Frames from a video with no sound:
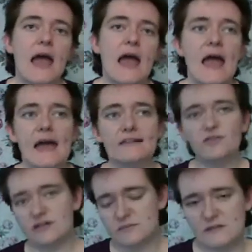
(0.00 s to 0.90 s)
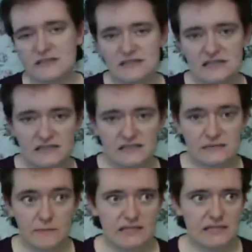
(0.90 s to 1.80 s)
And Christmas
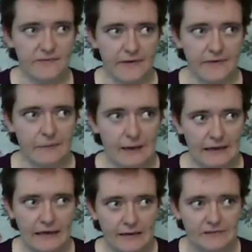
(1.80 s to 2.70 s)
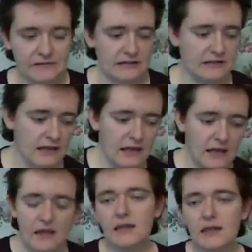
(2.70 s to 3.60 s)
is must give everybody gifts and,
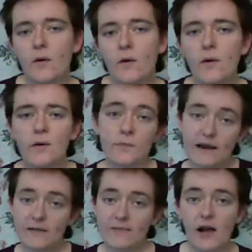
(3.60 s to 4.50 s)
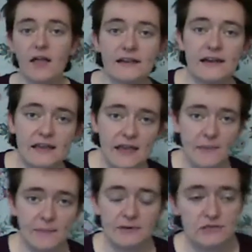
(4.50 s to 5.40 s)
you know, or whatever holiday you
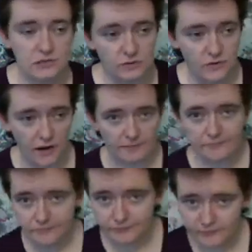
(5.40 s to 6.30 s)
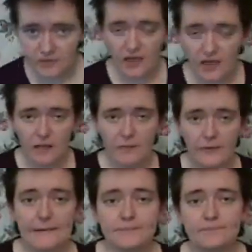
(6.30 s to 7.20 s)
happen to
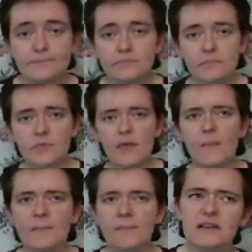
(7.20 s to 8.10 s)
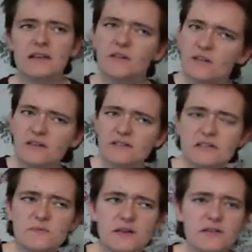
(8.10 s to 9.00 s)
celebrate. But New Year's
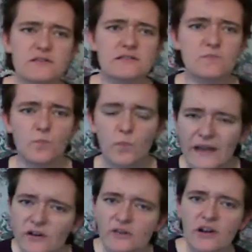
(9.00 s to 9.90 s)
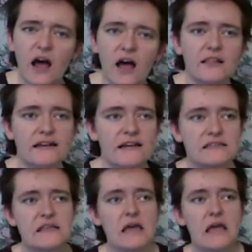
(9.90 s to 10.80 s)
is one of those weird
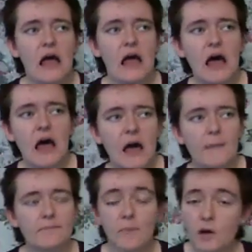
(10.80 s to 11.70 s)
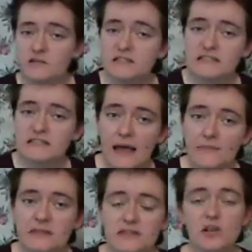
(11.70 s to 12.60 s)
holidays. Most of the
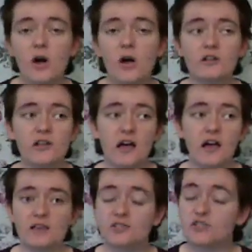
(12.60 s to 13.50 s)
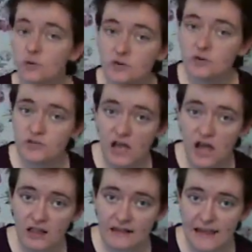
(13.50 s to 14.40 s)
time it's called Stoner's
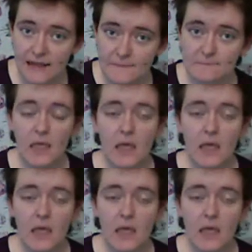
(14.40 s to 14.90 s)
Holiday